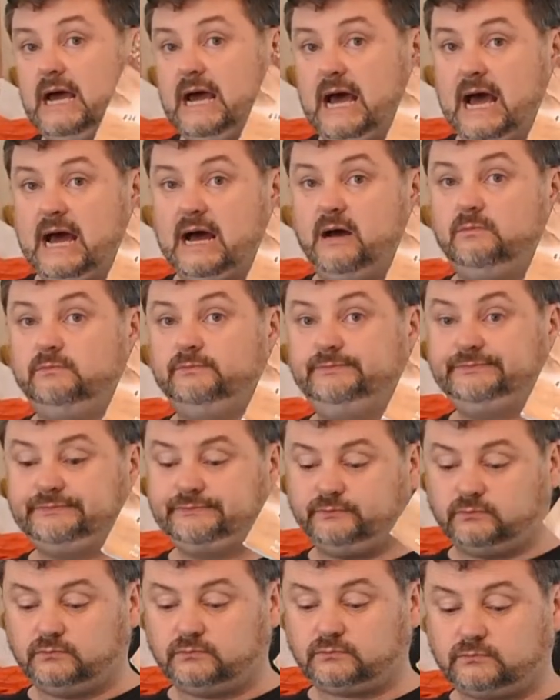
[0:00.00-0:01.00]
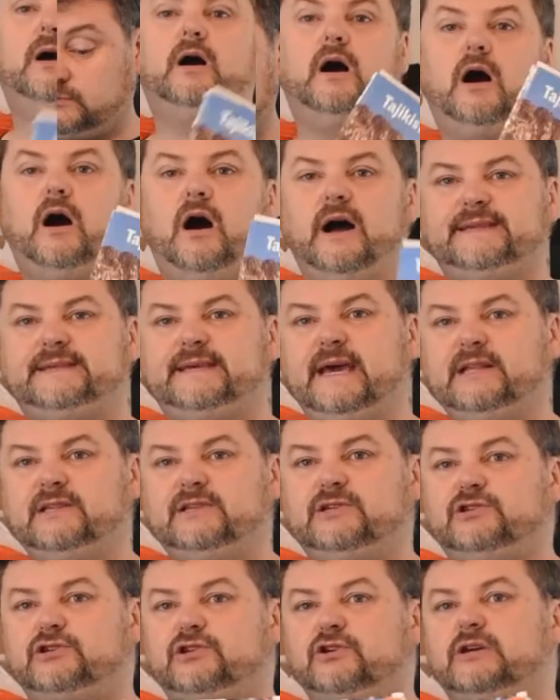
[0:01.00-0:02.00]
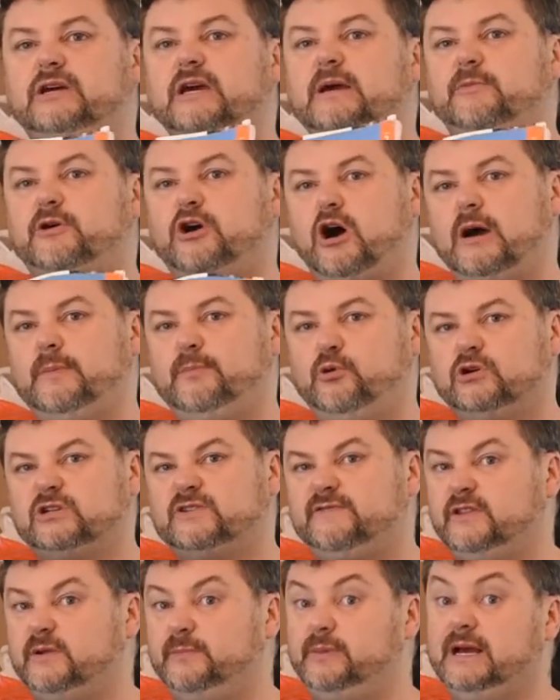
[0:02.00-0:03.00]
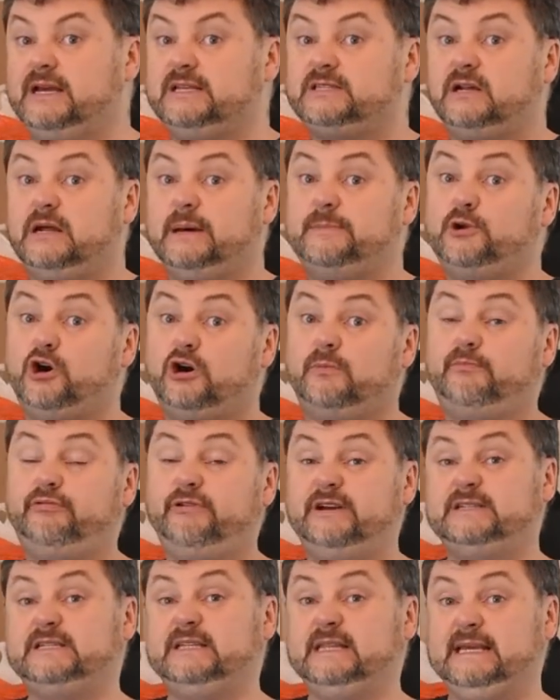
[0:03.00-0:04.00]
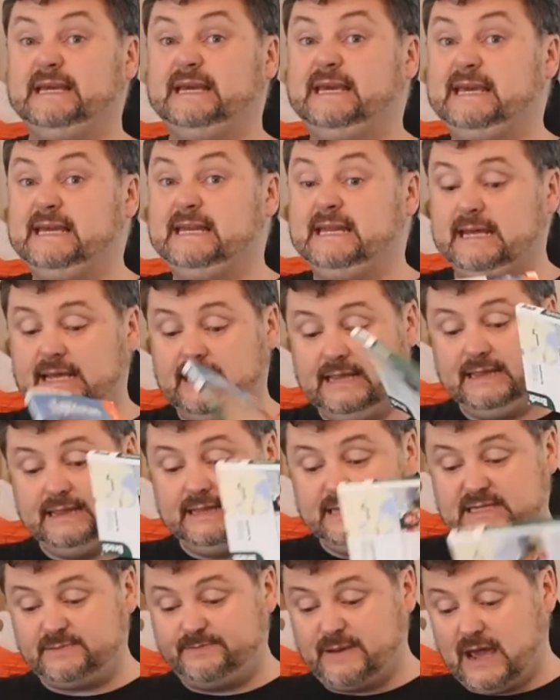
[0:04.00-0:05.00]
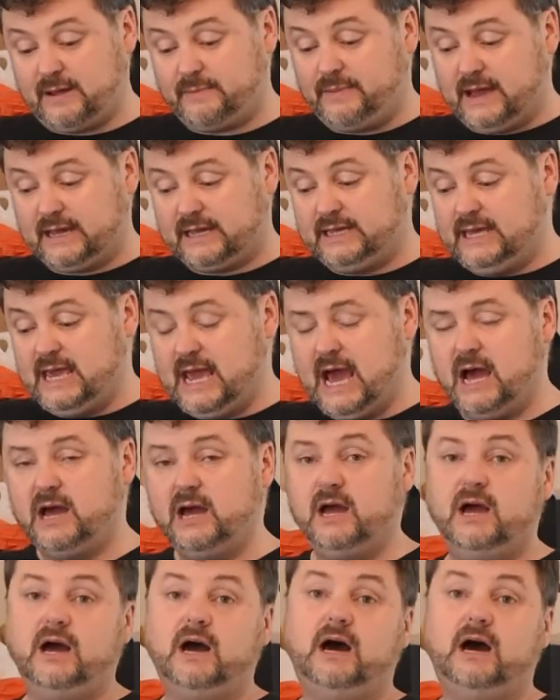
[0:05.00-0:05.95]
I tend to keep guidebooks for the place that I'm not presently in this backpack here.